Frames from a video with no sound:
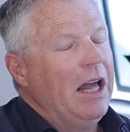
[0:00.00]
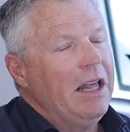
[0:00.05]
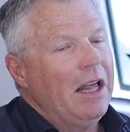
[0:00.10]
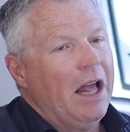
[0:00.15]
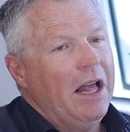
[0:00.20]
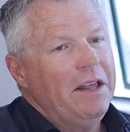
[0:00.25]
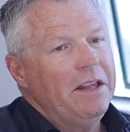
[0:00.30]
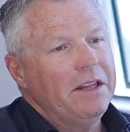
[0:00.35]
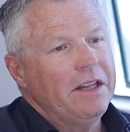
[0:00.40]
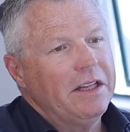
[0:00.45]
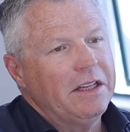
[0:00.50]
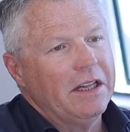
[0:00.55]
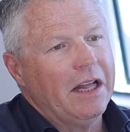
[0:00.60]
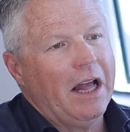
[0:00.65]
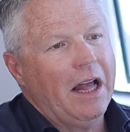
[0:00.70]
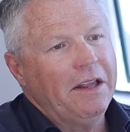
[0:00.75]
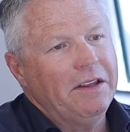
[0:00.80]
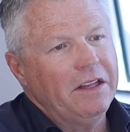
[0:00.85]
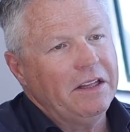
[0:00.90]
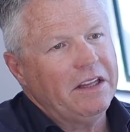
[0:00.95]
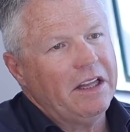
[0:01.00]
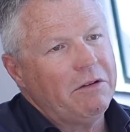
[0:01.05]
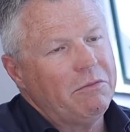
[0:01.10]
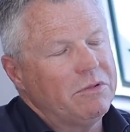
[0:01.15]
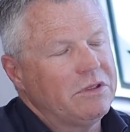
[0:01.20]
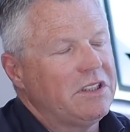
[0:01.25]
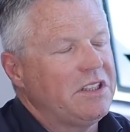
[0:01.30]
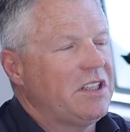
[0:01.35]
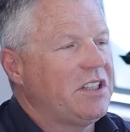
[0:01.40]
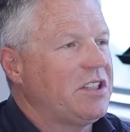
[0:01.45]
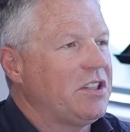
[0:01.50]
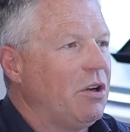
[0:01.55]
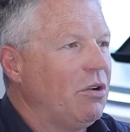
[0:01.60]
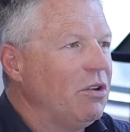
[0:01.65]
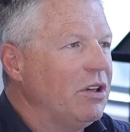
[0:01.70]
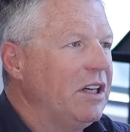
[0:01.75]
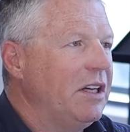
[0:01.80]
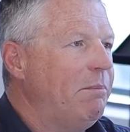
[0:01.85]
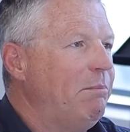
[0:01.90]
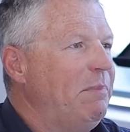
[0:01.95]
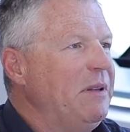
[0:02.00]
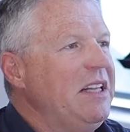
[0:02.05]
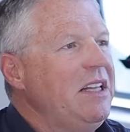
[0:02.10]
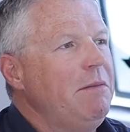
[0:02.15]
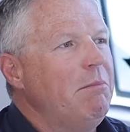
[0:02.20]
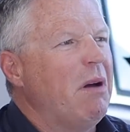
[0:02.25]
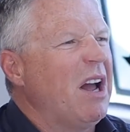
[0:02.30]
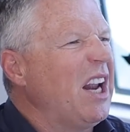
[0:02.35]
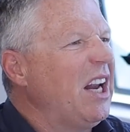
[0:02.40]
I think that was a solid B-.